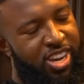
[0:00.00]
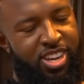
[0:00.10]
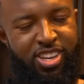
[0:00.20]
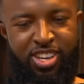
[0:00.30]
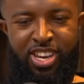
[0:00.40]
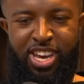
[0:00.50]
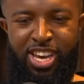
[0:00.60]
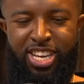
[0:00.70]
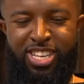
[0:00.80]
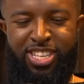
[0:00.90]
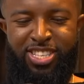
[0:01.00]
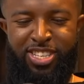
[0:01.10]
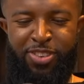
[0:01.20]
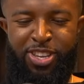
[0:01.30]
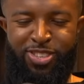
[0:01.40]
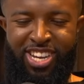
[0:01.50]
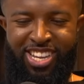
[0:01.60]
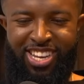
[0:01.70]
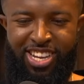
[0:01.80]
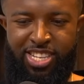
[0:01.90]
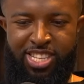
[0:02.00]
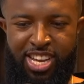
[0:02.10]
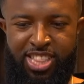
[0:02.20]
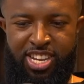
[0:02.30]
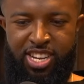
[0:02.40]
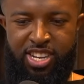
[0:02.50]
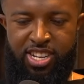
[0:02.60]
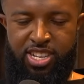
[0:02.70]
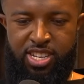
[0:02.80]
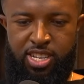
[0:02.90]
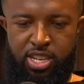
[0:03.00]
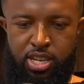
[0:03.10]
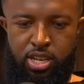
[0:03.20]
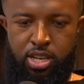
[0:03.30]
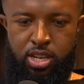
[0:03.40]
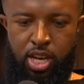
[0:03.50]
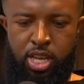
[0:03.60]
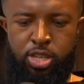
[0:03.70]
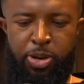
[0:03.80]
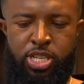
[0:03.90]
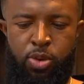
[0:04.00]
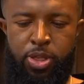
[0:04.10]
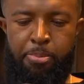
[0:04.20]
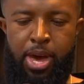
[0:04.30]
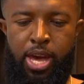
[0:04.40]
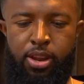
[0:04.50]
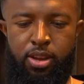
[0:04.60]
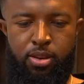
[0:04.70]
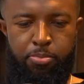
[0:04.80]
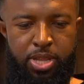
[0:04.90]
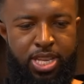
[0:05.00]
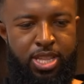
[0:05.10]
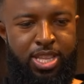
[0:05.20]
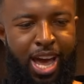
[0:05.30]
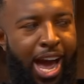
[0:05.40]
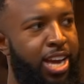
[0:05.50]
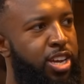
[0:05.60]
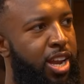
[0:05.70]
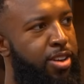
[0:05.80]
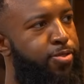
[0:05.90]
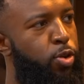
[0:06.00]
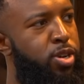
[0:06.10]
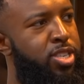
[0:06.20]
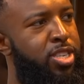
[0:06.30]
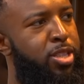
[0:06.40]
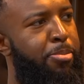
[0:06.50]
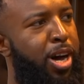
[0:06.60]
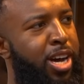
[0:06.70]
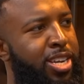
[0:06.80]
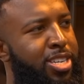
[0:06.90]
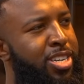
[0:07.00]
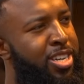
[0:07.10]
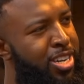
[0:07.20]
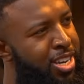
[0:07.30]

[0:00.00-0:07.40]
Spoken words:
Yeah. It's funny you say it like that. It's like I think especially with men, but the anger like focuses the mind.